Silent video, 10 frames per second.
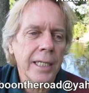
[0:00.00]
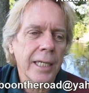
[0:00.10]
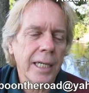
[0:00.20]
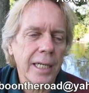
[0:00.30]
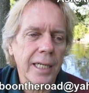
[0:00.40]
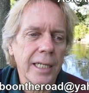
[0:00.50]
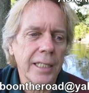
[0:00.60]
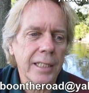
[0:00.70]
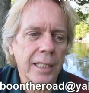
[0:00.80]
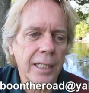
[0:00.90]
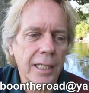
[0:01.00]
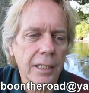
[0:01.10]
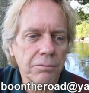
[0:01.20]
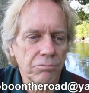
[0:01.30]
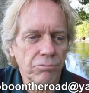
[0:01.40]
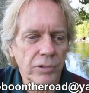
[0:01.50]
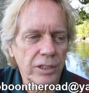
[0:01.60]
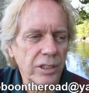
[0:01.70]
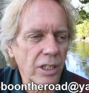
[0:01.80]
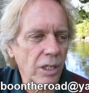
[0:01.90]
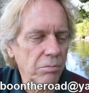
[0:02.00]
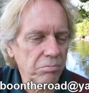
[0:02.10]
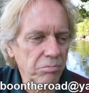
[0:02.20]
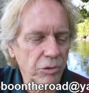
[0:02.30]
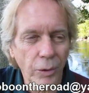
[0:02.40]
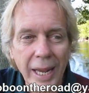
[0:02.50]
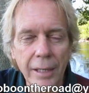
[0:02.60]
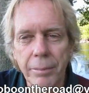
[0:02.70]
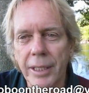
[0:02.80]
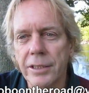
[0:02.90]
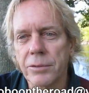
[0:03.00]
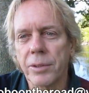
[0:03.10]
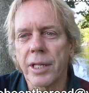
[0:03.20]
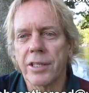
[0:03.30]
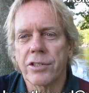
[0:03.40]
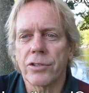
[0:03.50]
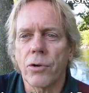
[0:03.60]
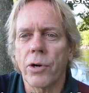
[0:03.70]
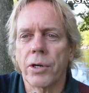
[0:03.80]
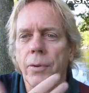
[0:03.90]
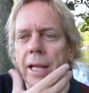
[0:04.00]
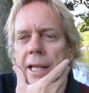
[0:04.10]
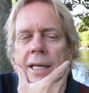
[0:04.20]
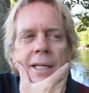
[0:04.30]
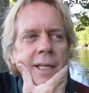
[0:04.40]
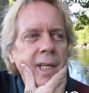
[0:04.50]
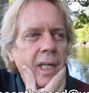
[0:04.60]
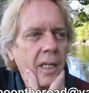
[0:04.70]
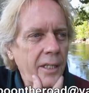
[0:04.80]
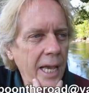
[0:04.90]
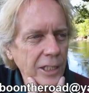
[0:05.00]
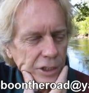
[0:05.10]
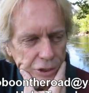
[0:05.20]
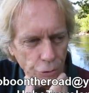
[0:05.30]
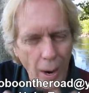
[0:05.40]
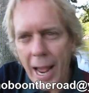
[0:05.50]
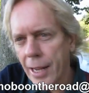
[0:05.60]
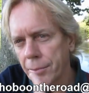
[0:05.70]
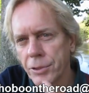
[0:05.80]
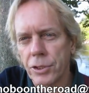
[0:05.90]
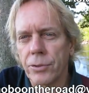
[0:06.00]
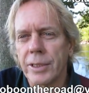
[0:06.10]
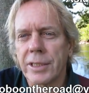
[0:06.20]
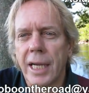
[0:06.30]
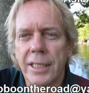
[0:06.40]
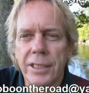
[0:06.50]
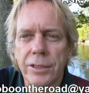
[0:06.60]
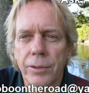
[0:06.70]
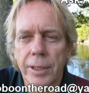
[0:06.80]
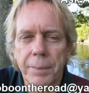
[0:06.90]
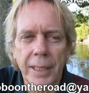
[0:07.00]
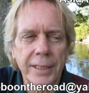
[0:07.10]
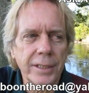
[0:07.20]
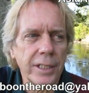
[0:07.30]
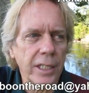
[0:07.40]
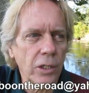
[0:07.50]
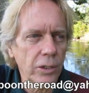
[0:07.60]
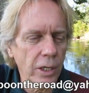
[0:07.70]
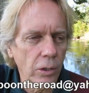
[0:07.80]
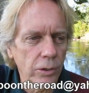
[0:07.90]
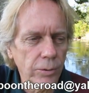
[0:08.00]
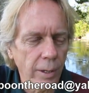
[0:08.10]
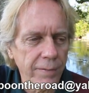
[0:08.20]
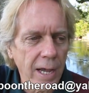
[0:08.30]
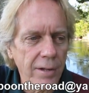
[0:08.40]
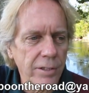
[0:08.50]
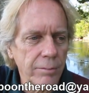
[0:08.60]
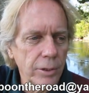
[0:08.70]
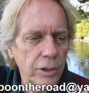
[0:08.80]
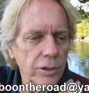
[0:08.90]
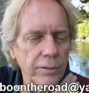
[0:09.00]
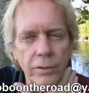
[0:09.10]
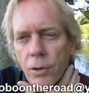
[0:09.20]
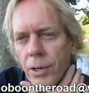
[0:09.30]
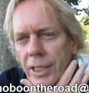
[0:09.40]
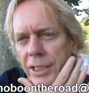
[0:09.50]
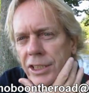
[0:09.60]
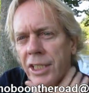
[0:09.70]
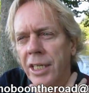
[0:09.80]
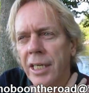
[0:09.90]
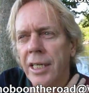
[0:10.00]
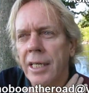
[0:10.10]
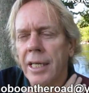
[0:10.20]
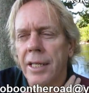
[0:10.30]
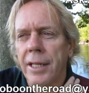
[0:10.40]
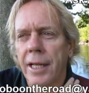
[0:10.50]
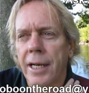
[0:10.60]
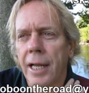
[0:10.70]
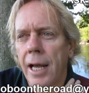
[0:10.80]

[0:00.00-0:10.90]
and these are grain bins where they store grain. They actually dry them too inside these grain bins, and they hold 12,000 bushels of corn each, and then